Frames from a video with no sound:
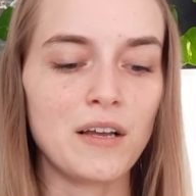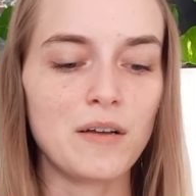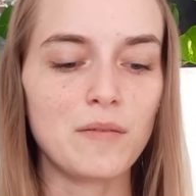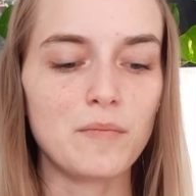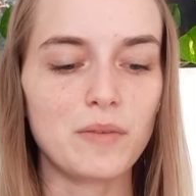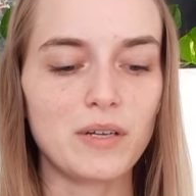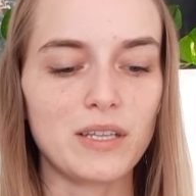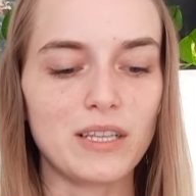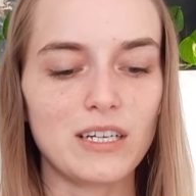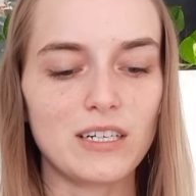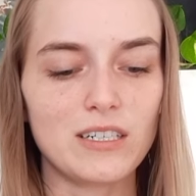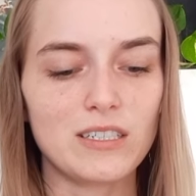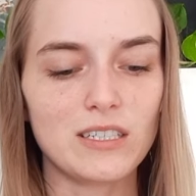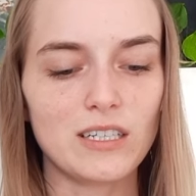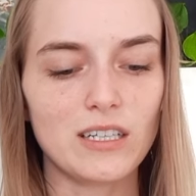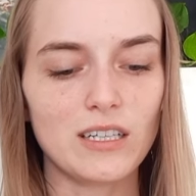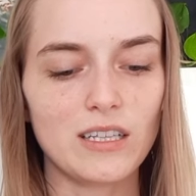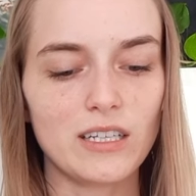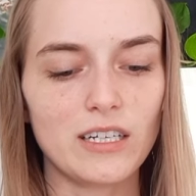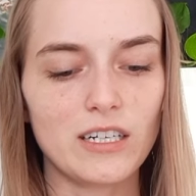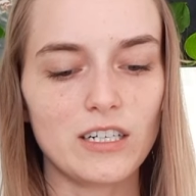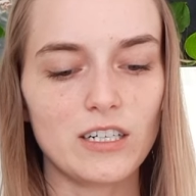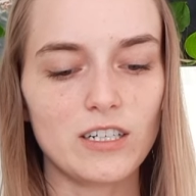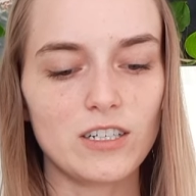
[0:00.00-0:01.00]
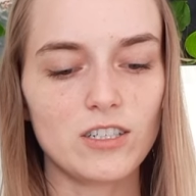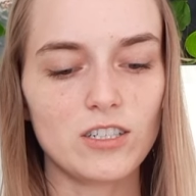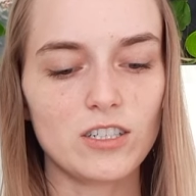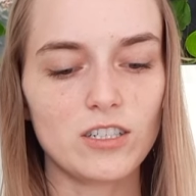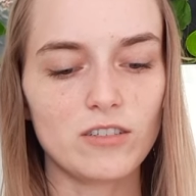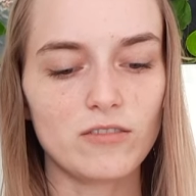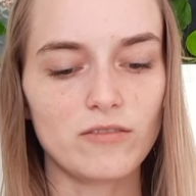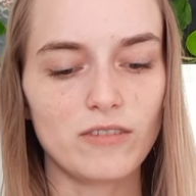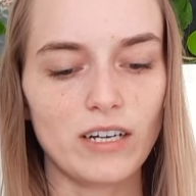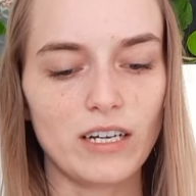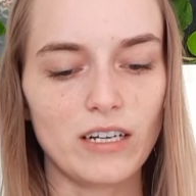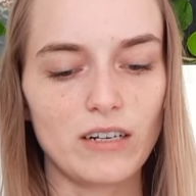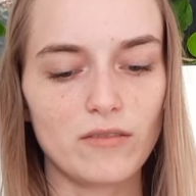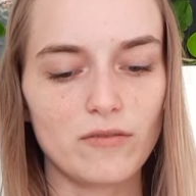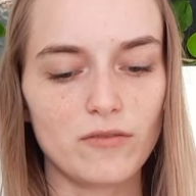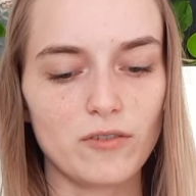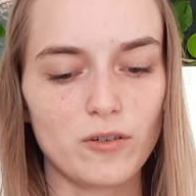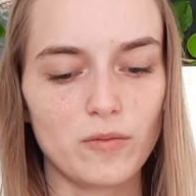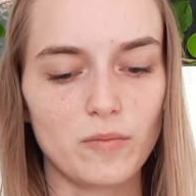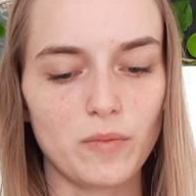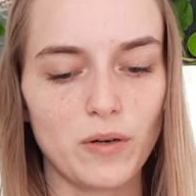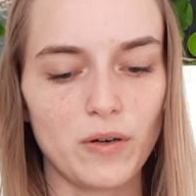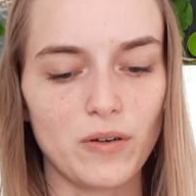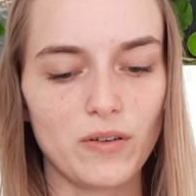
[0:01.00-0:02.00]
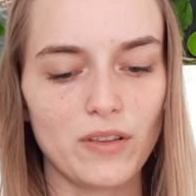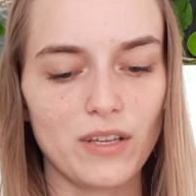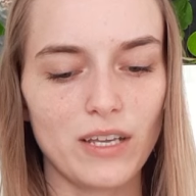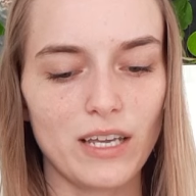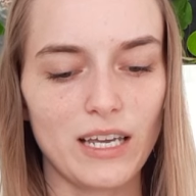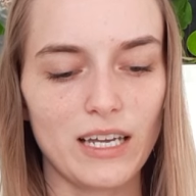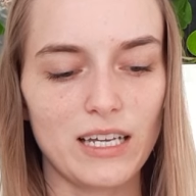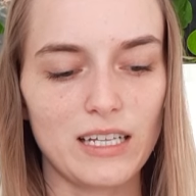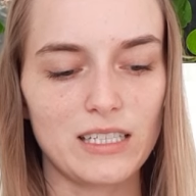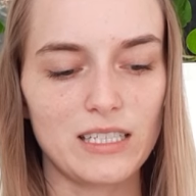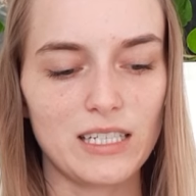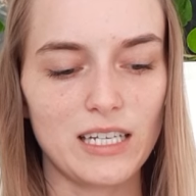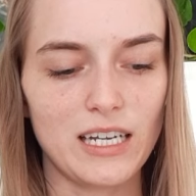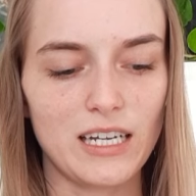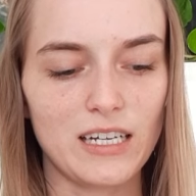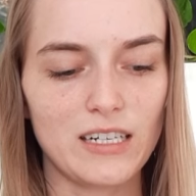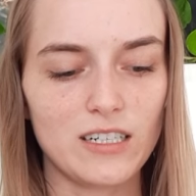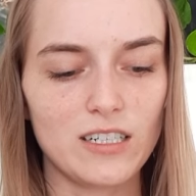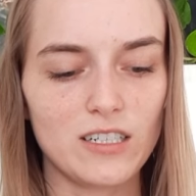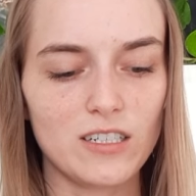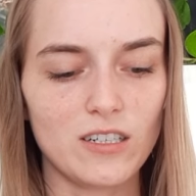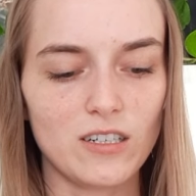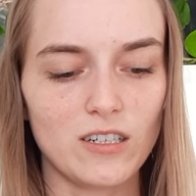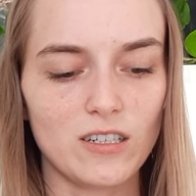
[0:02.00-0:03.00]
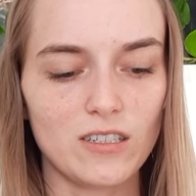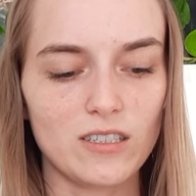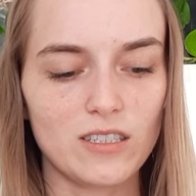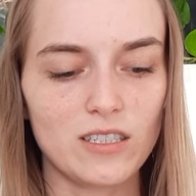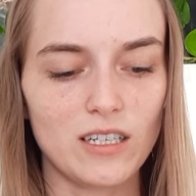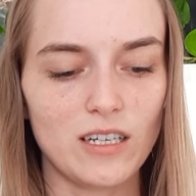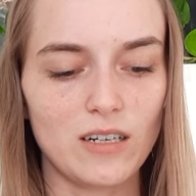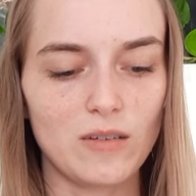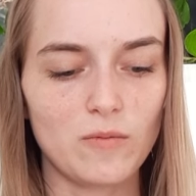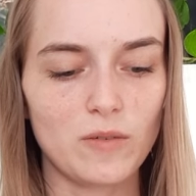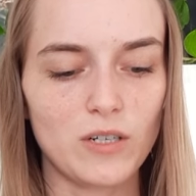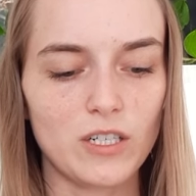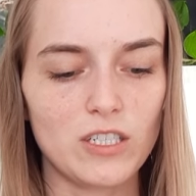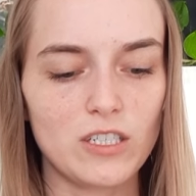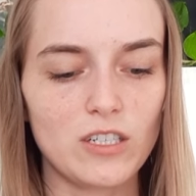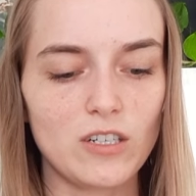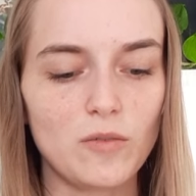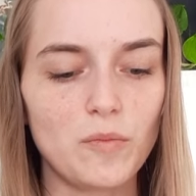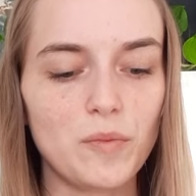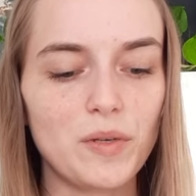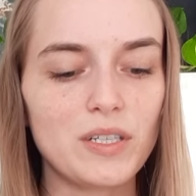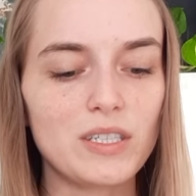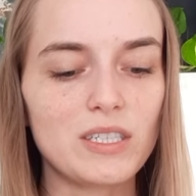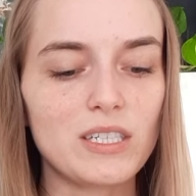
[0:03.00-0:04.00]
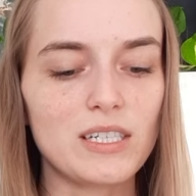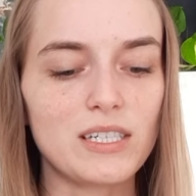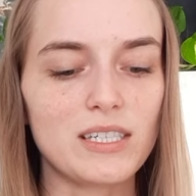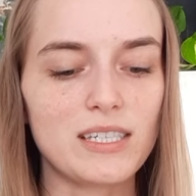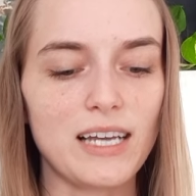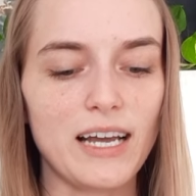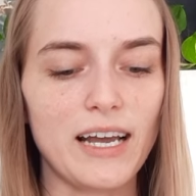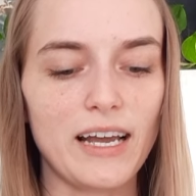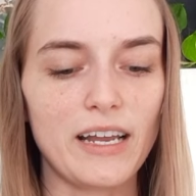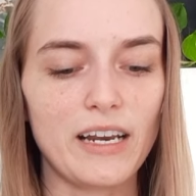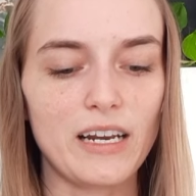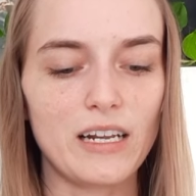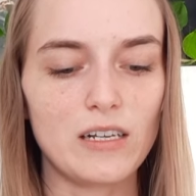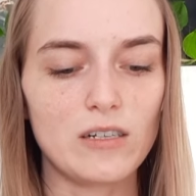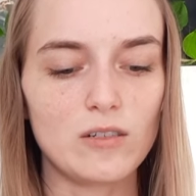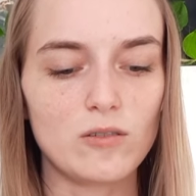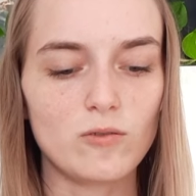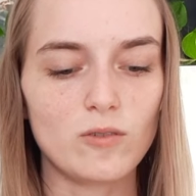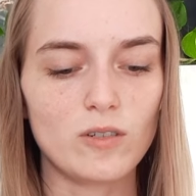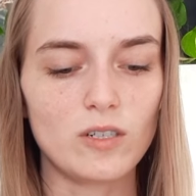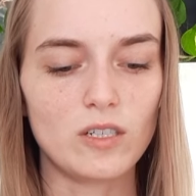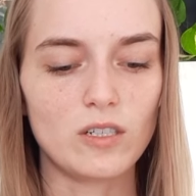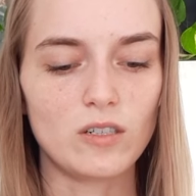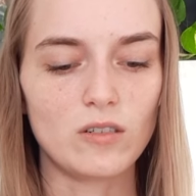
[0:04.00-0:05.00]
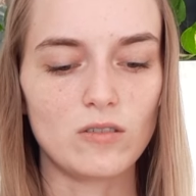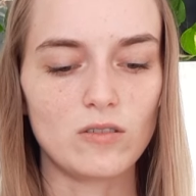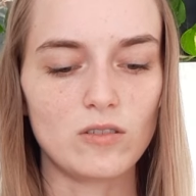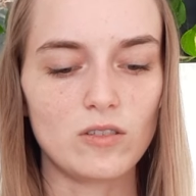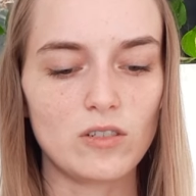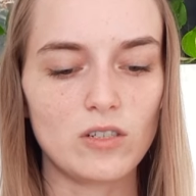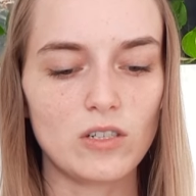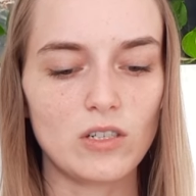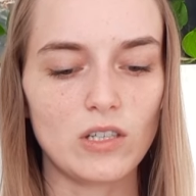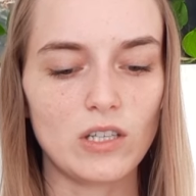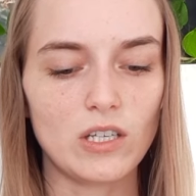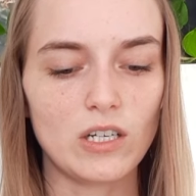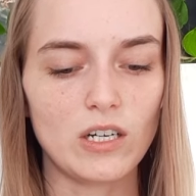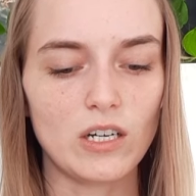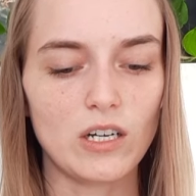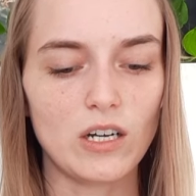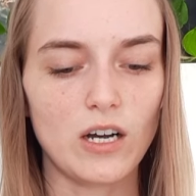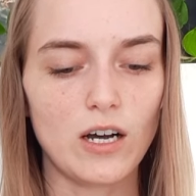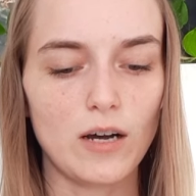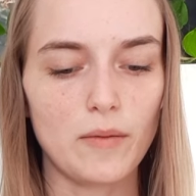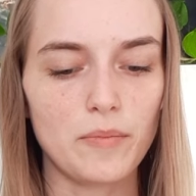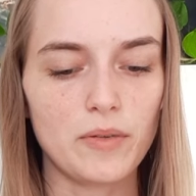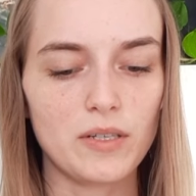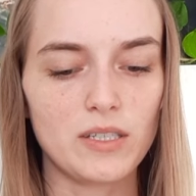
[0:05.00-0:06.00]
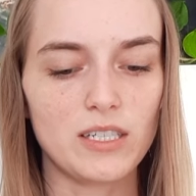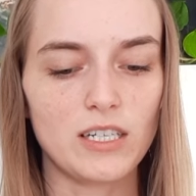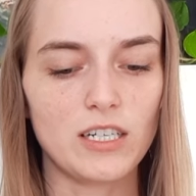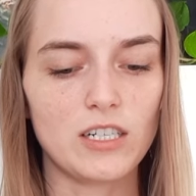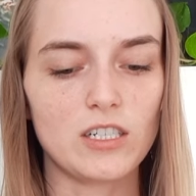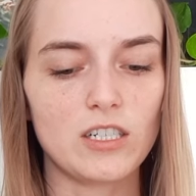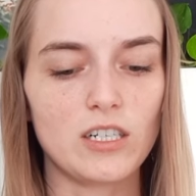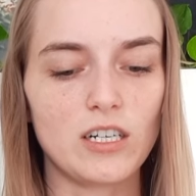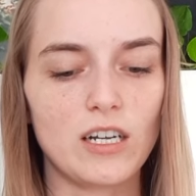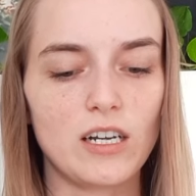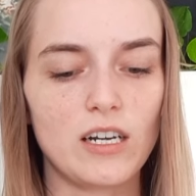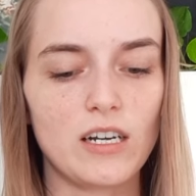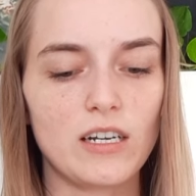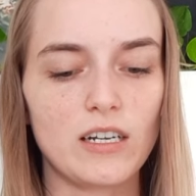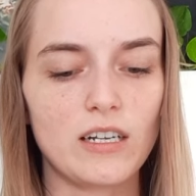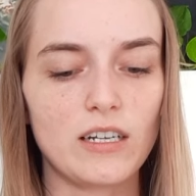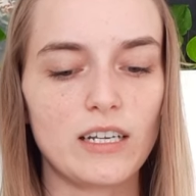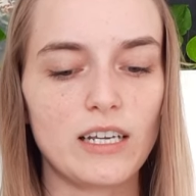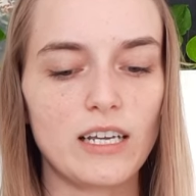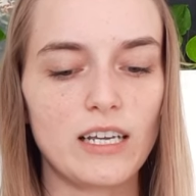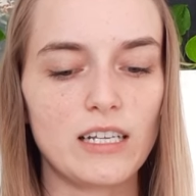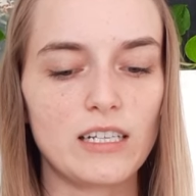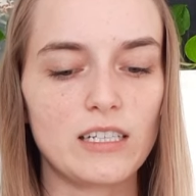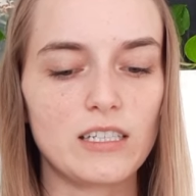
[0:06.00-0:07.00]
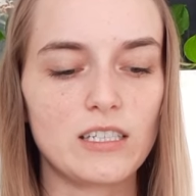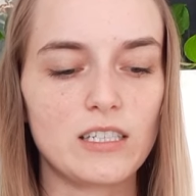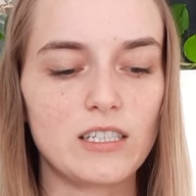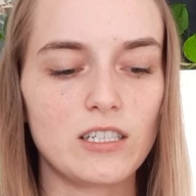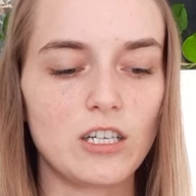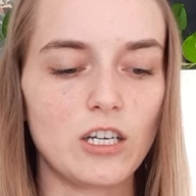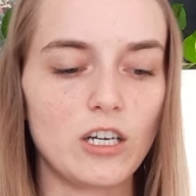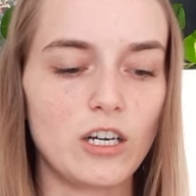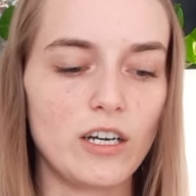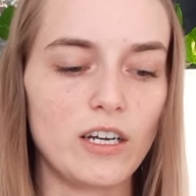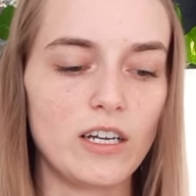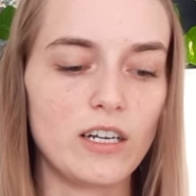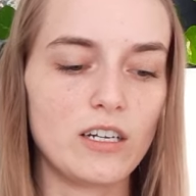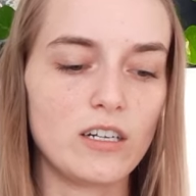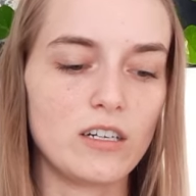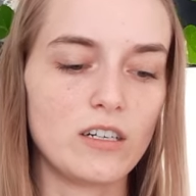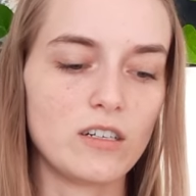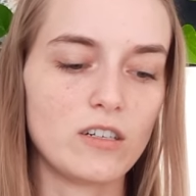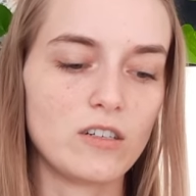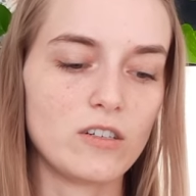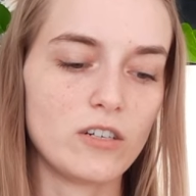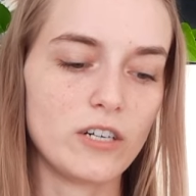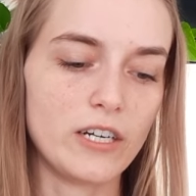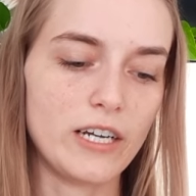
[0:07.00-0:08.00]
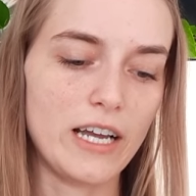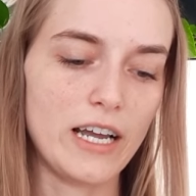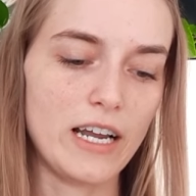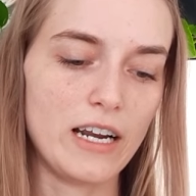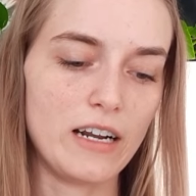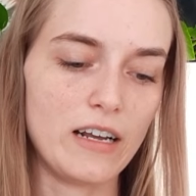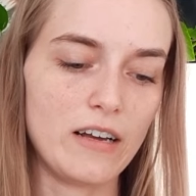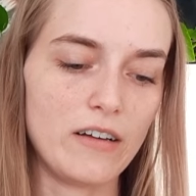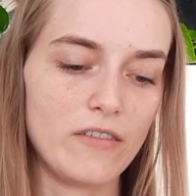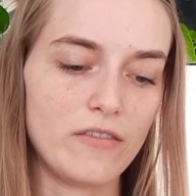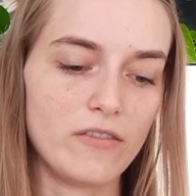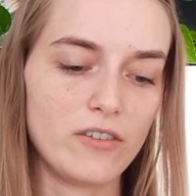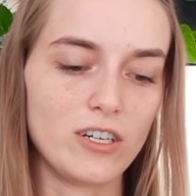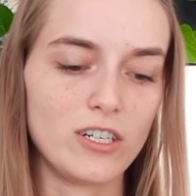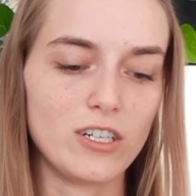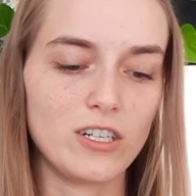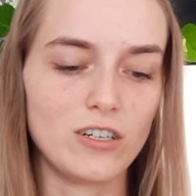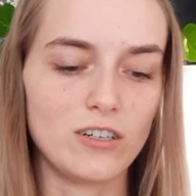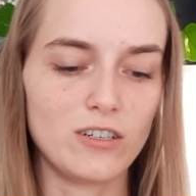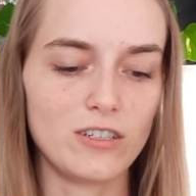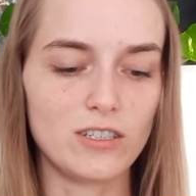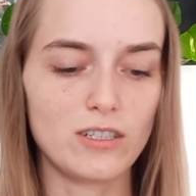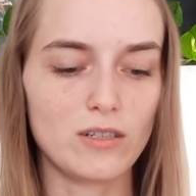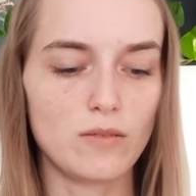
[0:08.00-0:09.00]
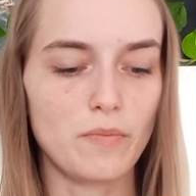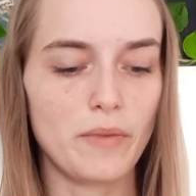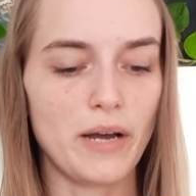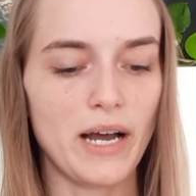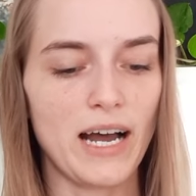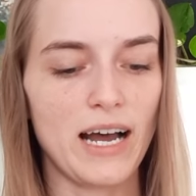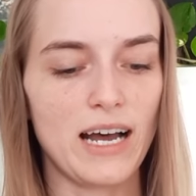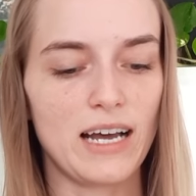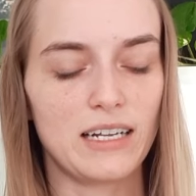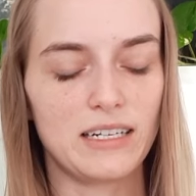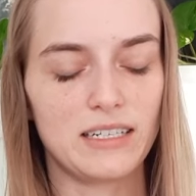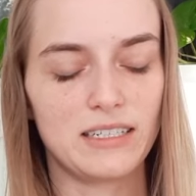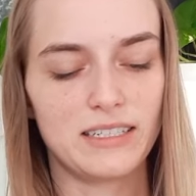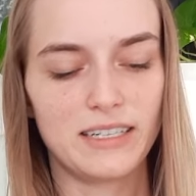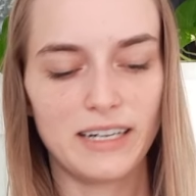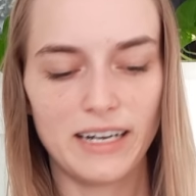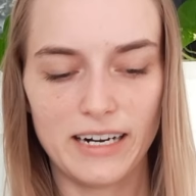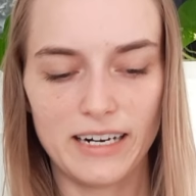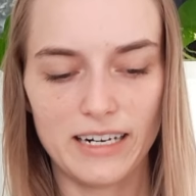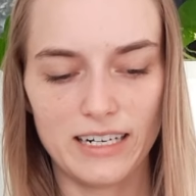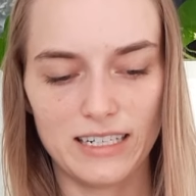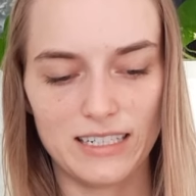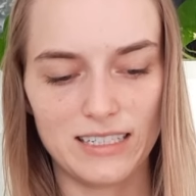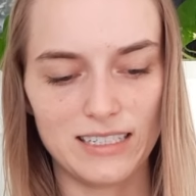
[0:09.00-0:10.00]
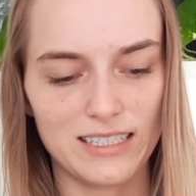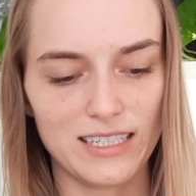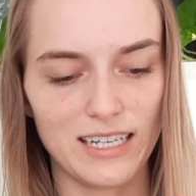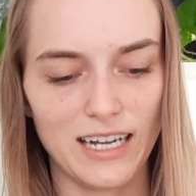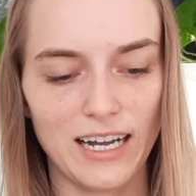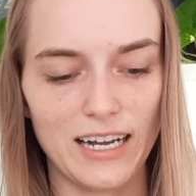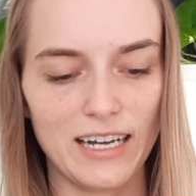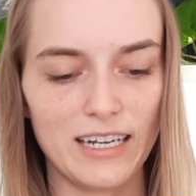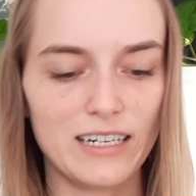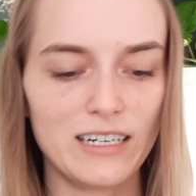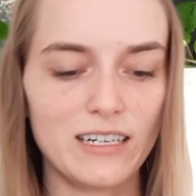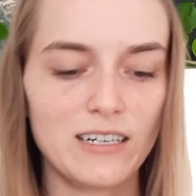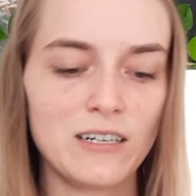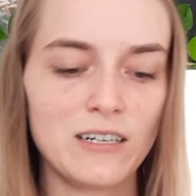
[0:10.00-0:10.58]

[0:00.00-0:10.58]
But there's a literature written for both kids and adults in which human society is reduced to the opposition: kids good, creative, adults bad, dead inside.